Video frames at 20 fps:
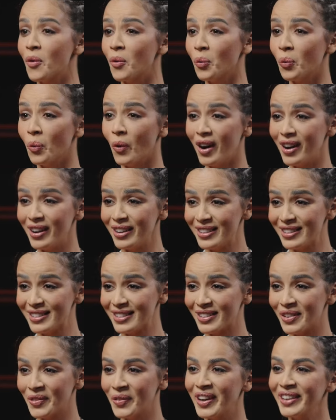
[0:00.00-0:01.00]
What?
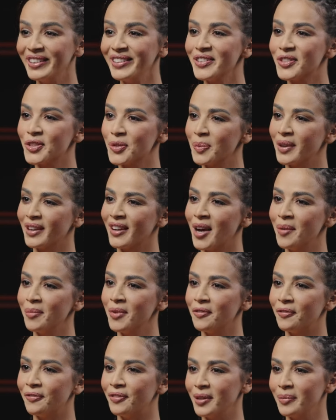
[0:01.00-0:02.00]
When did you become
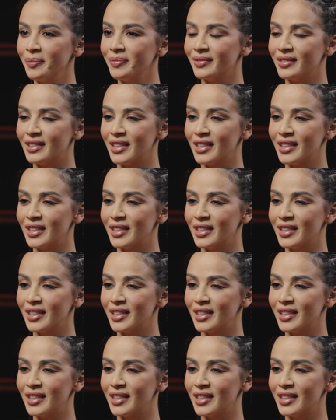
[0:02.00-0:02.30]
a film